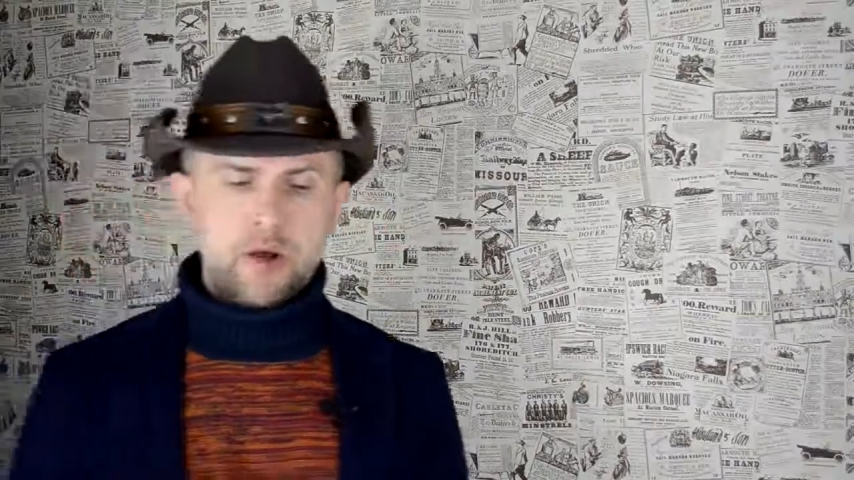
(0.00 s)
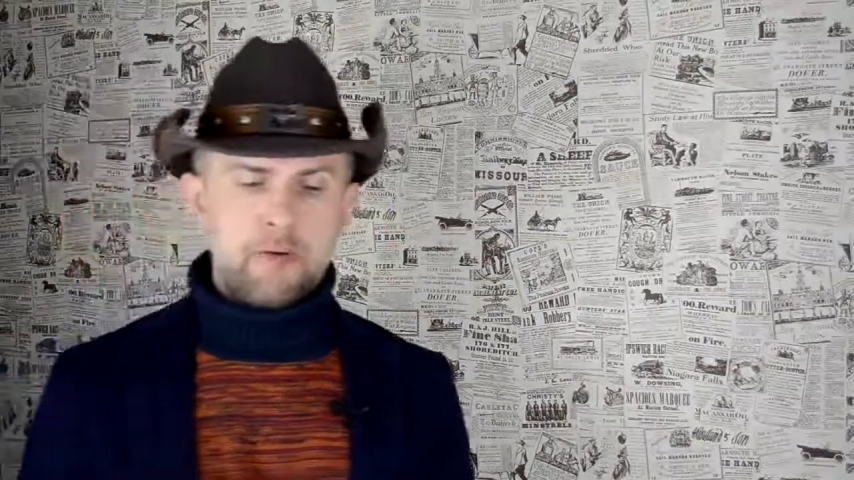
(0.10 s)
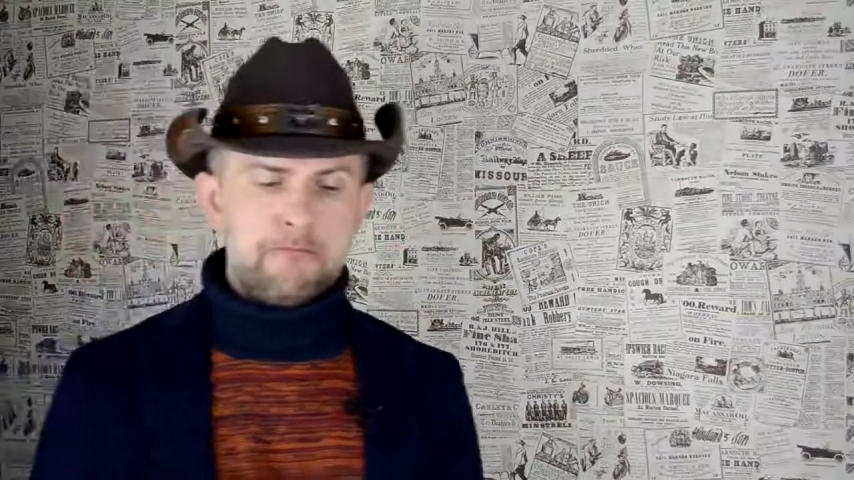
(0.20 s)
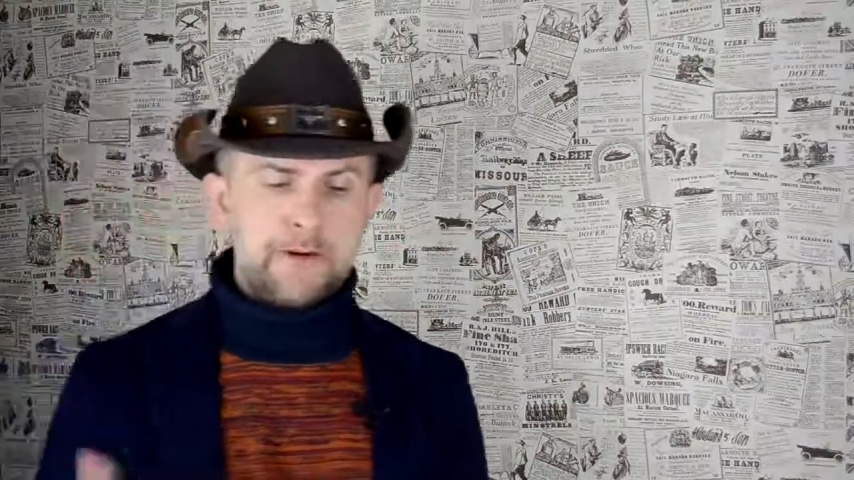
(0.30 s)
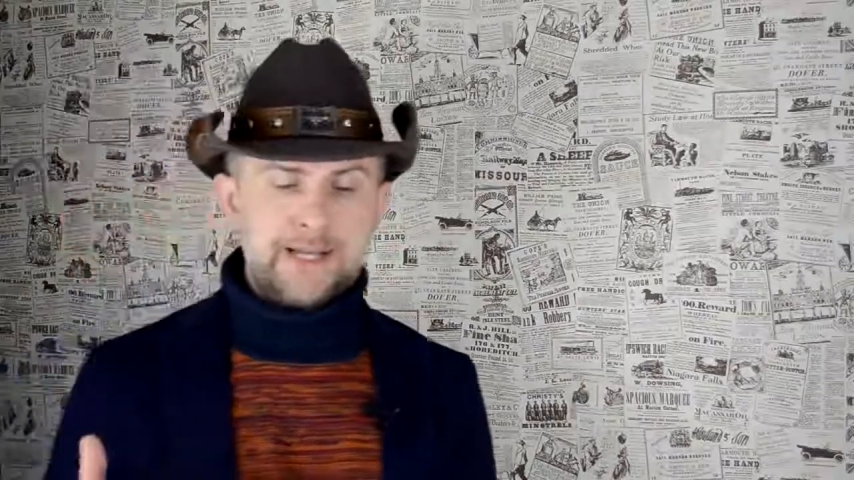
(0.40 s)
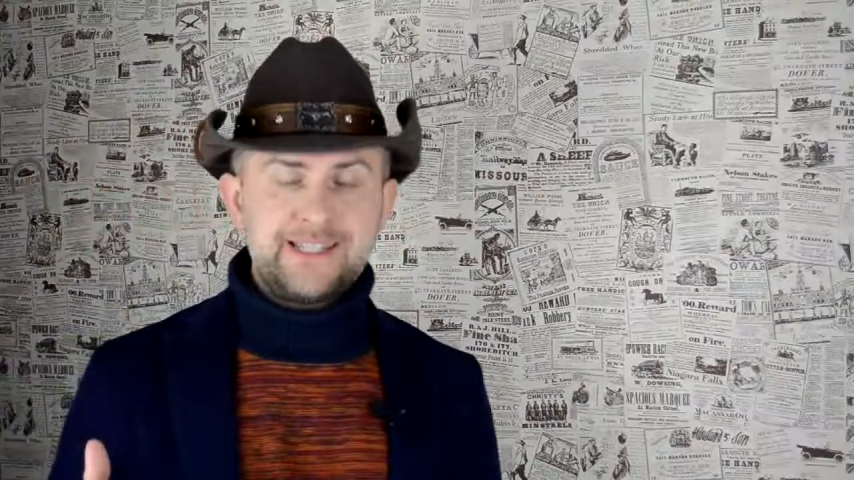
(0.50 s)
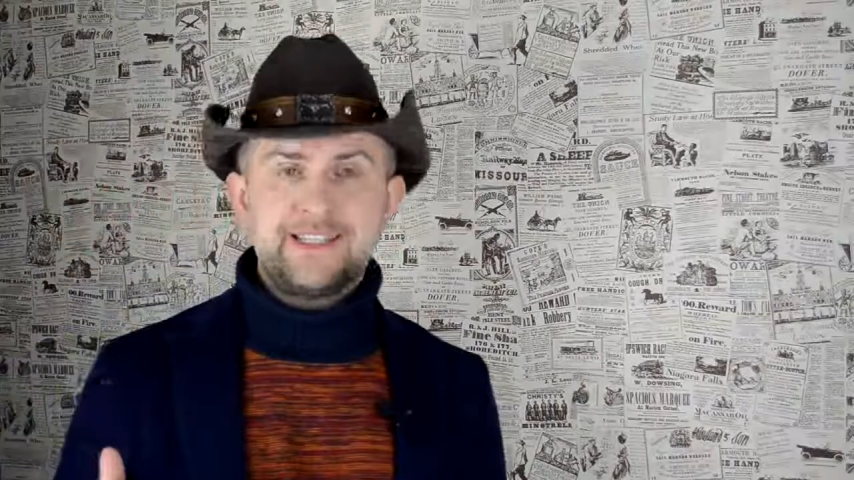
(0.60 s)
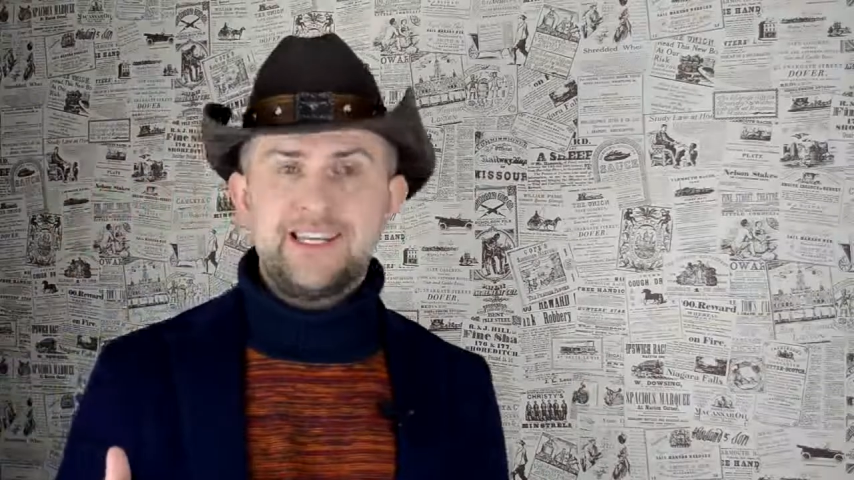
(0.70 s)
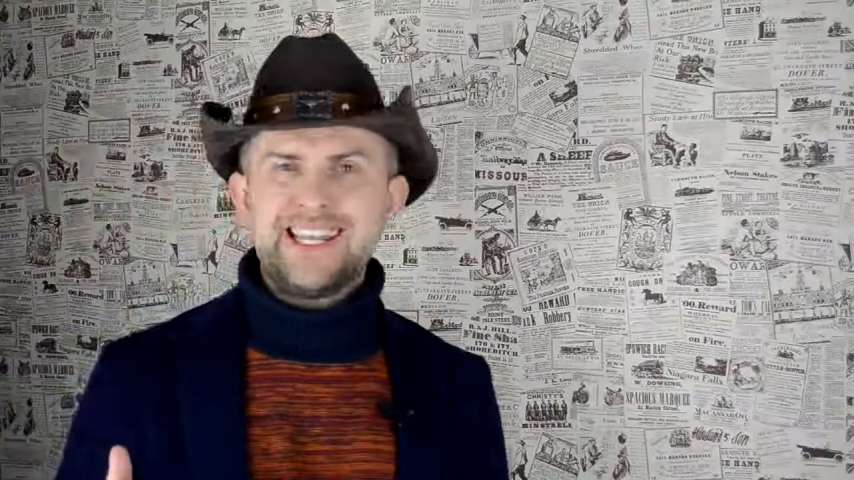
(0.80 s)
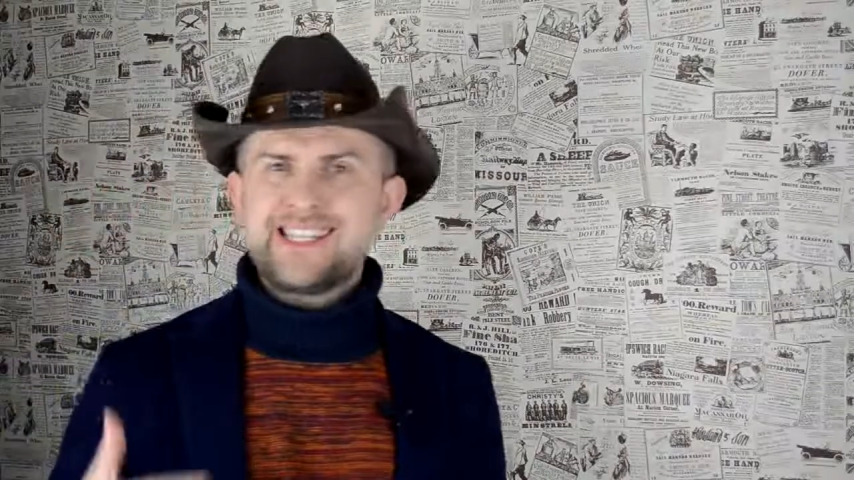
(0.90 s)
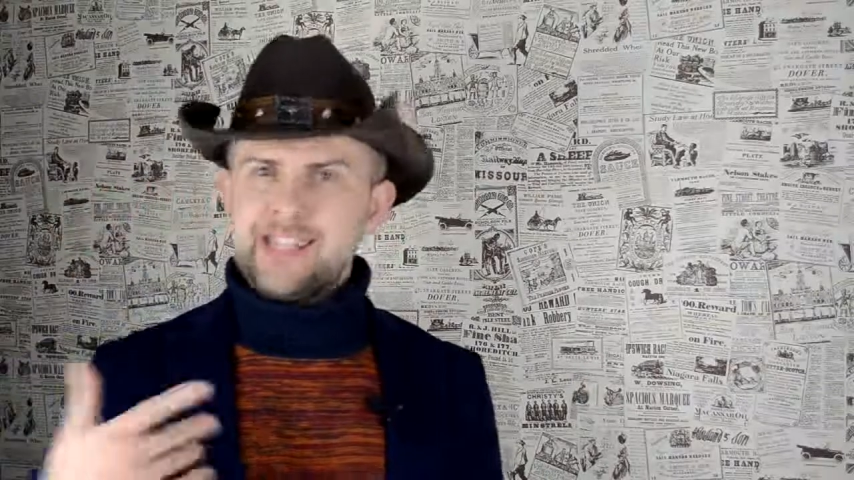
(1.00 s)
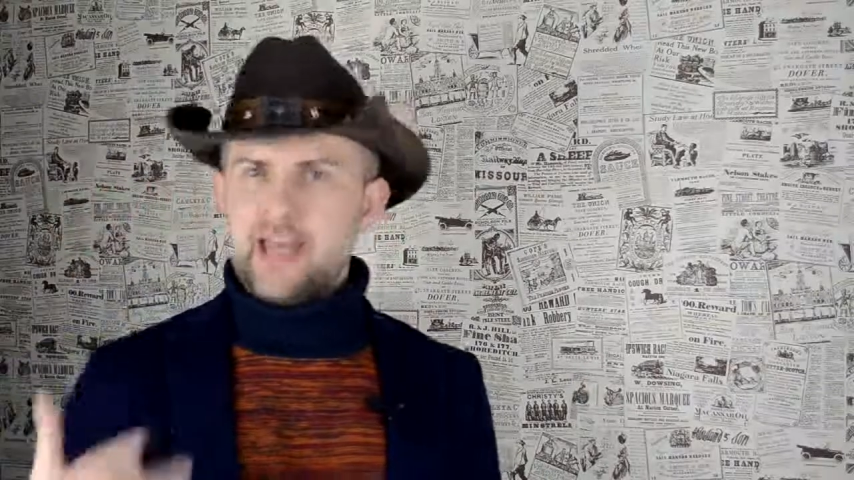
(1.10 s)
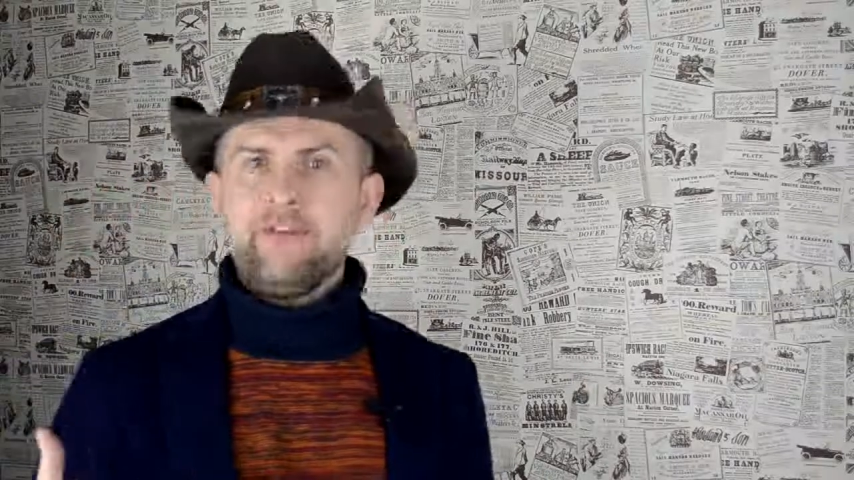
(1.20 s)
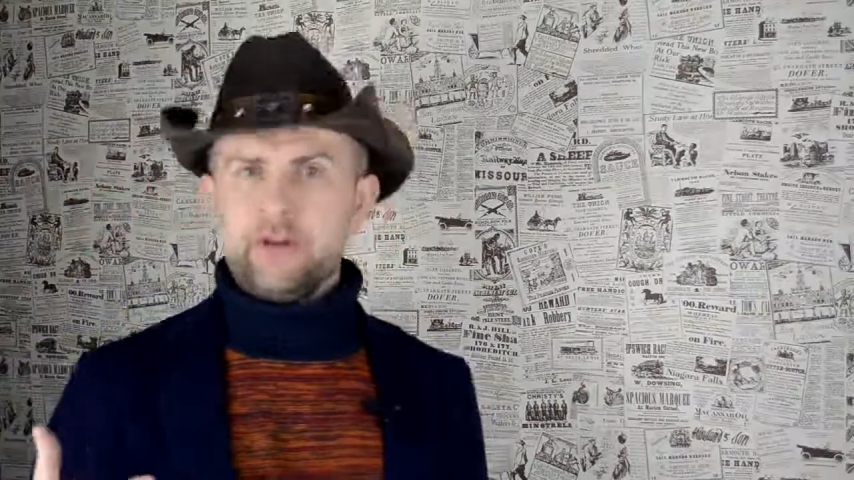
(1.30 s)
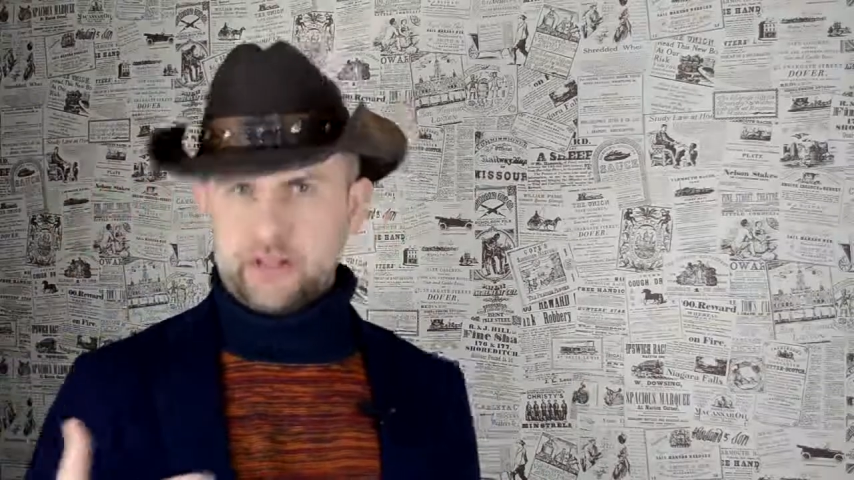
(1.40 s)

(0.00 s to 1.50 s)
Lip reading: but it's never